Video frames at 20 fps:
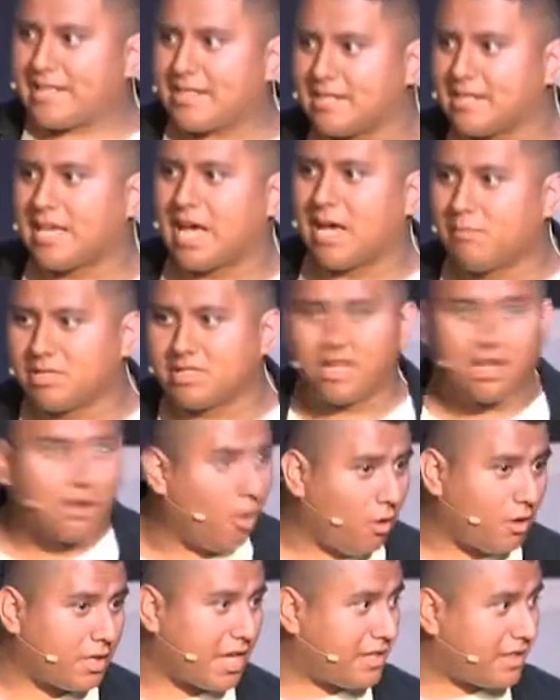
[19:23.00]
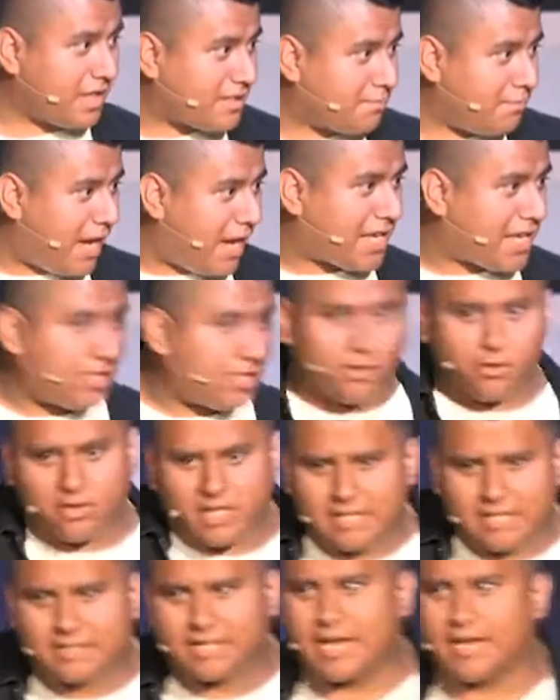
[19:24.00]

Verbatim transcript: time was like, okay, that's my cue. He takes